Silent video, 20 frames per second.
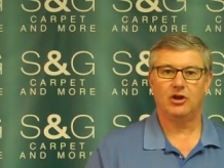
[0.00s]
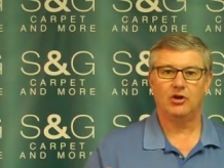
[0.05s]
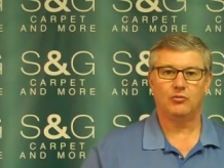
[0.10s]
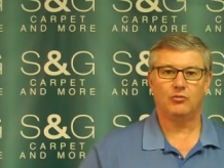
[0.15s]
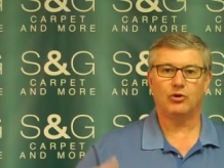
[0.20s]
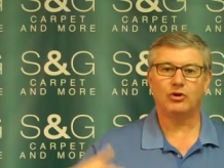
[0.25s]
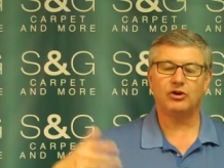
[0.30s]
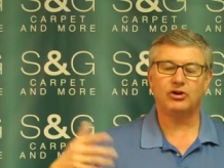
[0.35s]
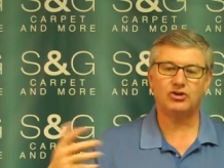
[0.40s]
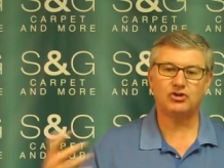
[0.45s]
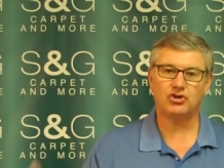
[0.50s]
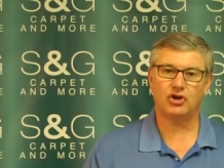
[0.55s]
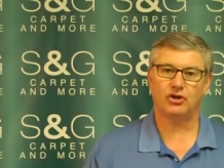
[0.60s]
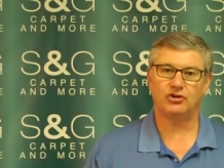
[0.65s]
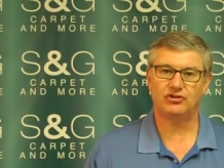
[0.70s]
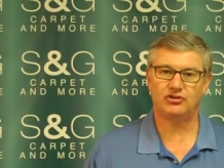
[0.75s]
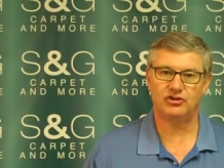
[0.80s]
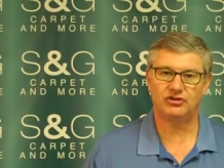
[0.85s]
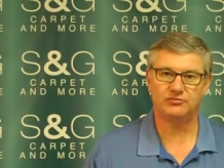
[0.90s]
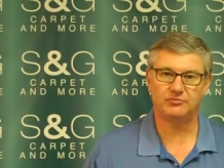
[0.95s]
We're going to
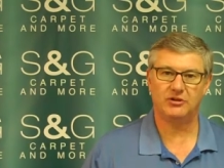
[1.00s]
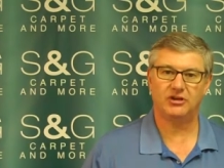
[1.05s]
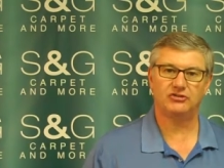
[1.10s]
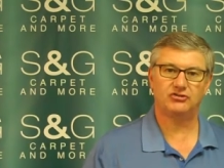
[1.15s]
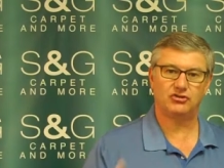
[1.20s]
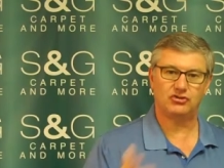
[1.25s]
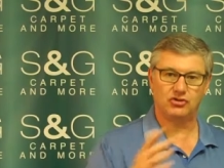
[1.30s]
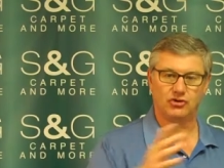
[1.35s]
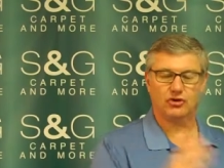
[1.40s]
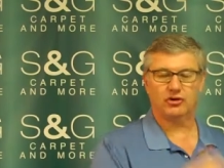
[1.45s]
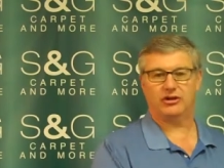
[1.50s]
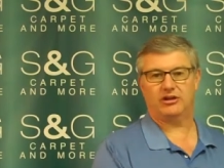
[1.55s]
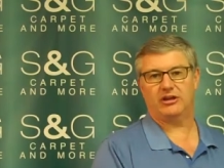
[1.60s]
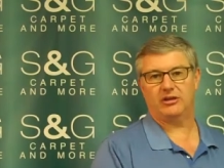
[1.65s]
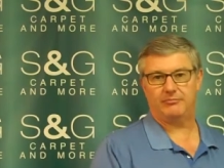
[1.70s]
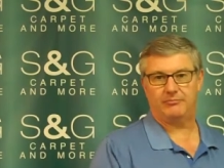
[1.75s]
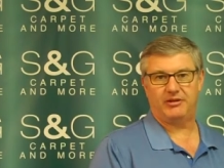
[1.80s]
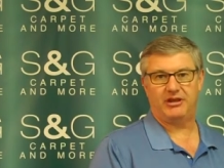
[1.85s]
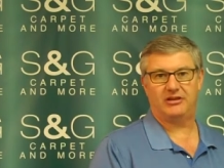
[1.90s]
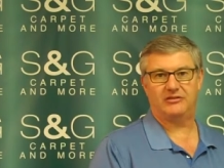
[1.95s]
charge this much and you're going to
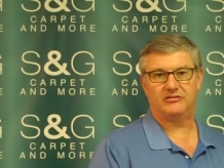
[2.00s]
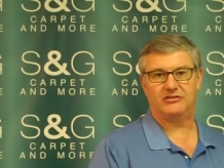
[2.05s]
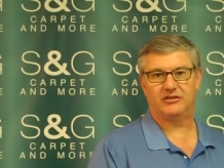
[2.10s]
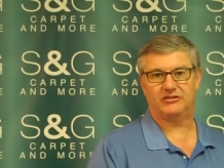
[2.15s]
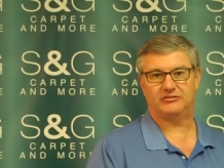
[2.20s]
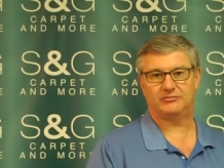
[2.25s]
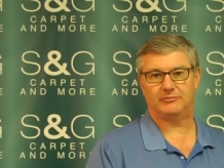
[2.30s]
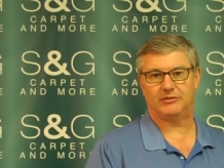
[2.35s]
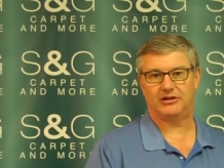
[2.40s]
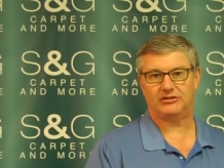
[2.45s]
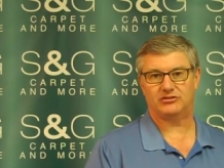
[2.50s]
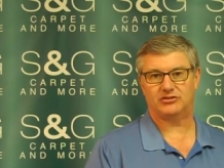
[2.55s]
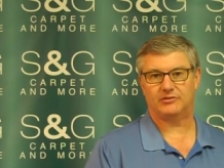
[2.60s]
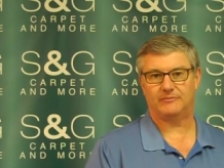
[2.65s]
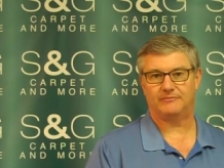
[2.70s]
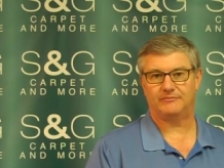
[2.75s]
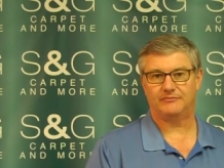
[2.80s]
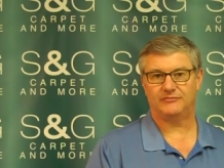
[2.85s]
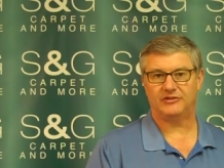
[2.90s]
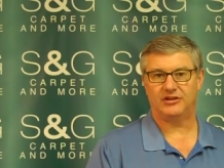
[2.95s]
get paid this much.
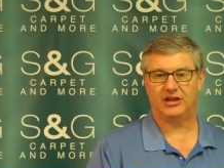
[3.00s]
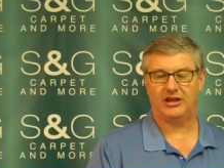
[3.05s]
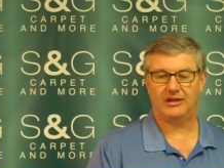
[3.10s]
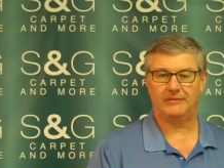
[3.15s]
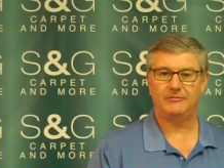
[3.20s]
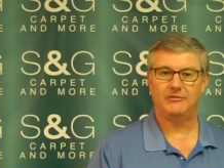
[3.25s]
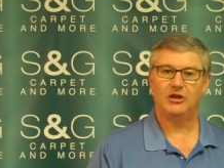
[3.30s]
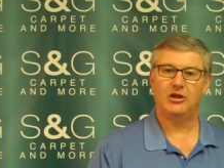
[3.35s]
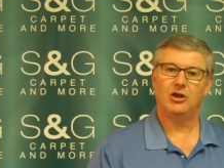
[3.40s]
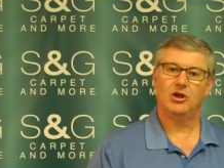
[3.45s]
Okay?